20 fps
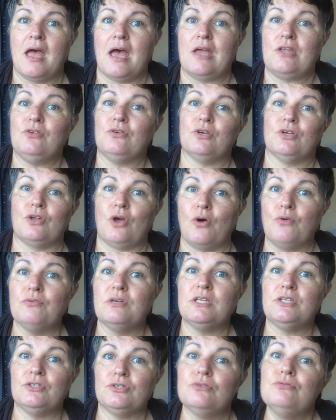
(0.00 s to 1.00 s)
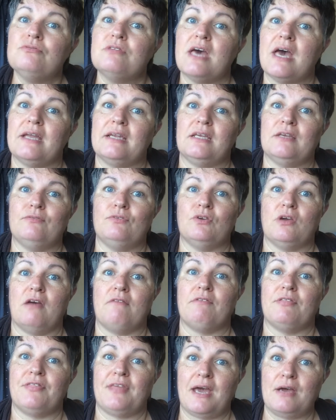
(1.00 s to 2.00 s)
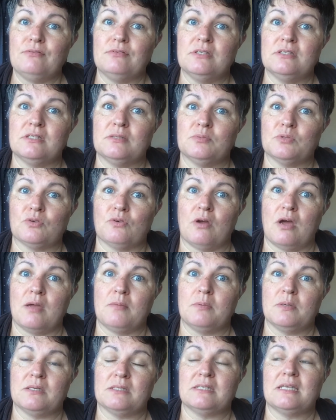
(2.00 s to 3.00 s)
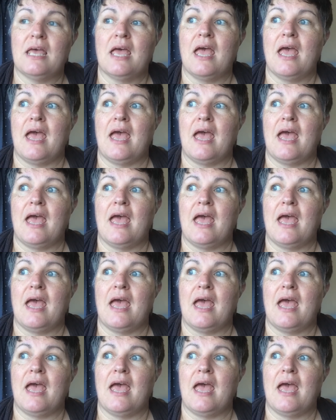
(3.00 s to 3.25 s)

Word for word: And you can only do that if you have a thousand subscribers